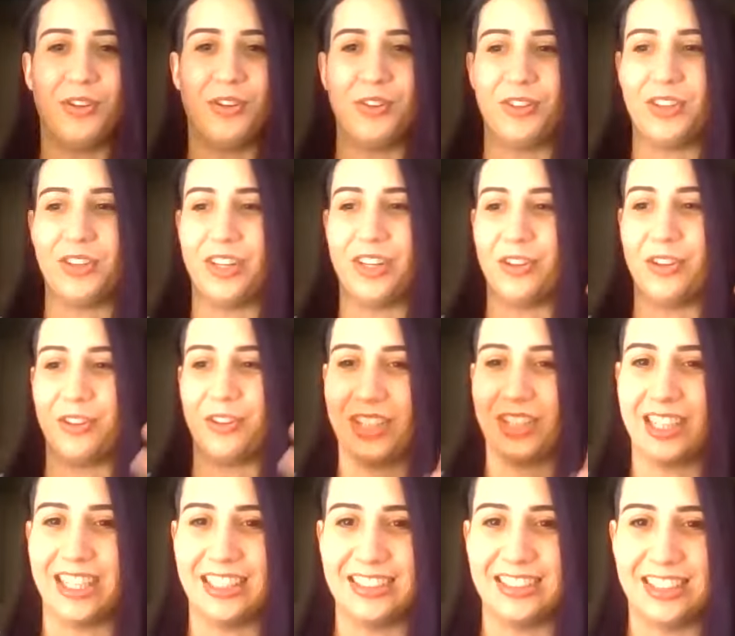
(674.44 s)
or
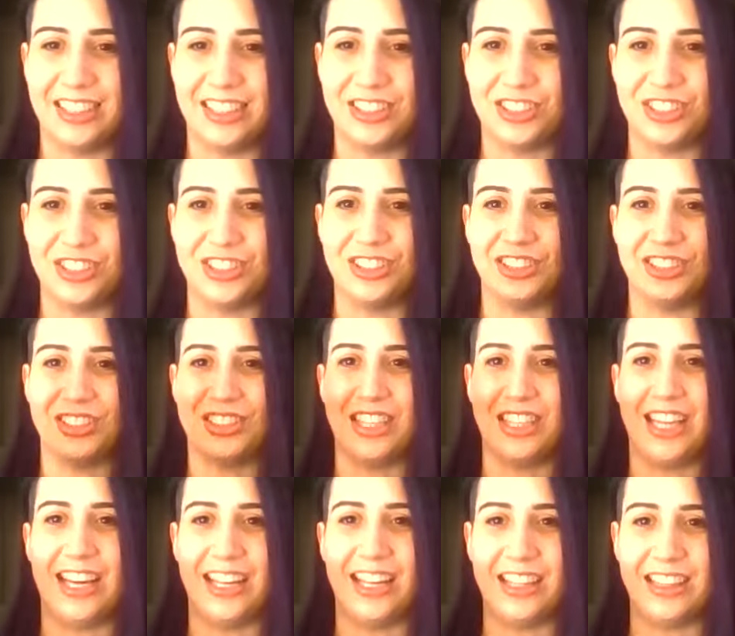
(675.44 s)
organizations,
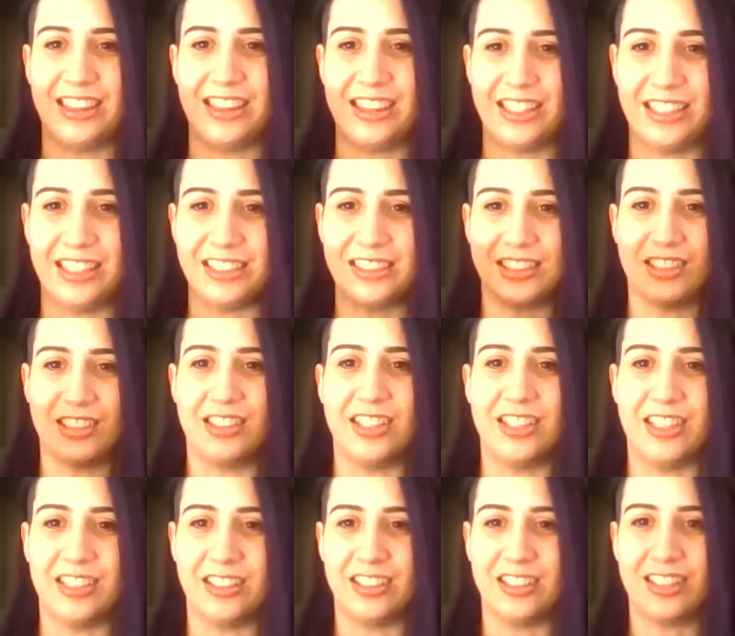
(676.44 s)
that these
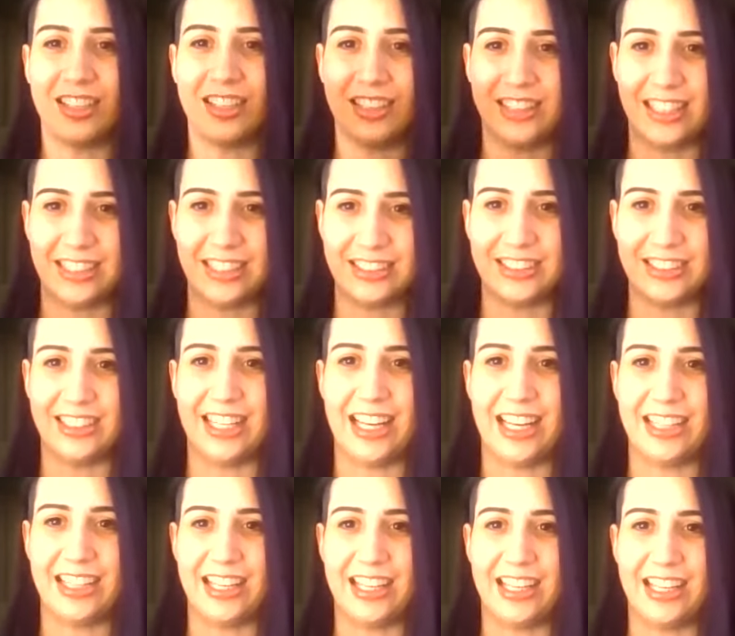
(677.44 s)
are connected
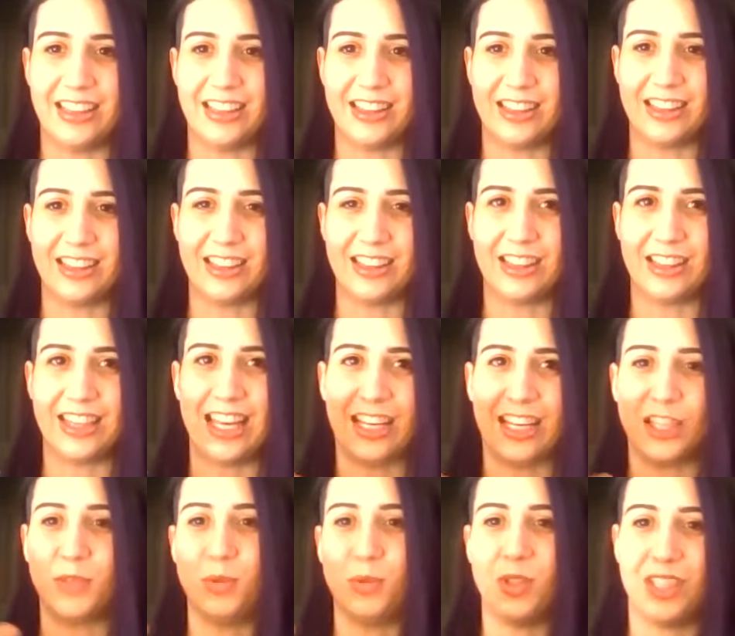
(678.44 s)
and that
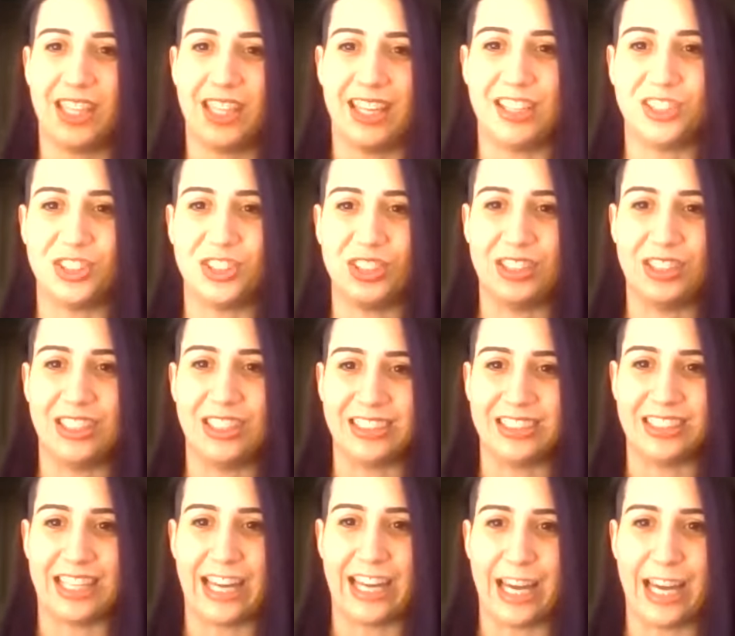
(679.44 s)
that communication
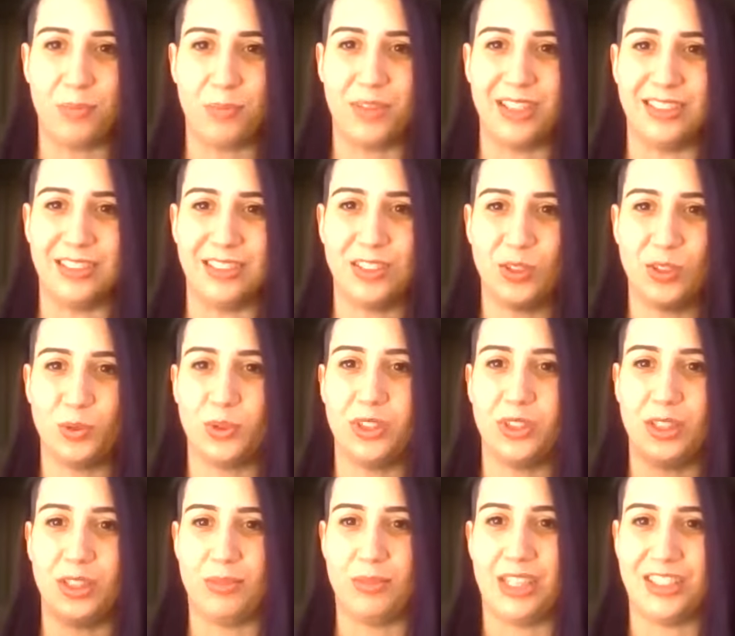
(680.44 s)
needs to happen to
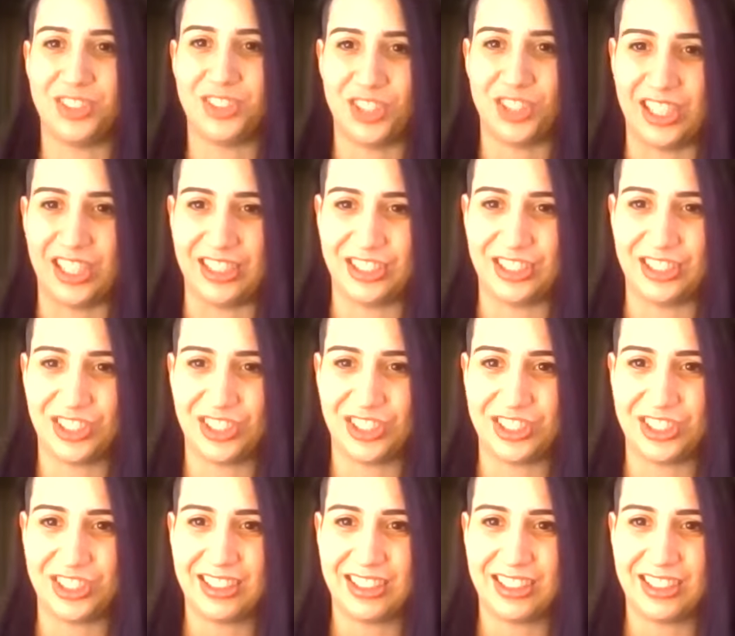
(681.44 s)
really make change.